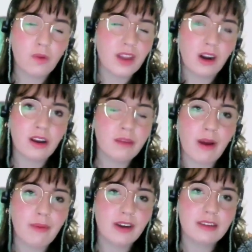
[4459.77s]
the law can
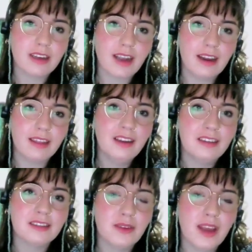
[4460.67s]
be weaponized like anything
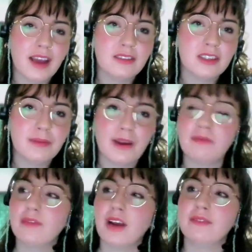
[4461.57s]
else. So yeah, it's just
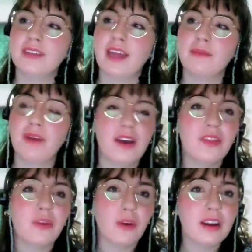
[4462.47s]
about kind of standing
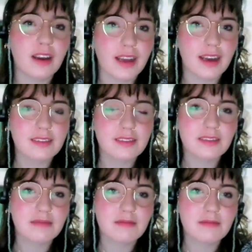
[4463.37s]
behind the work, I
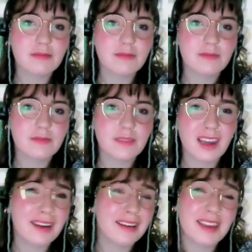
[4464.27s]
guess.
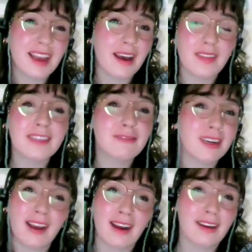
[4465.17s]
Yeah, that's
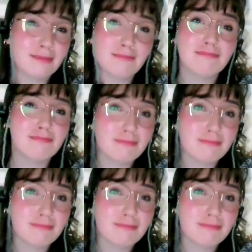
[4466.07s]
really hard.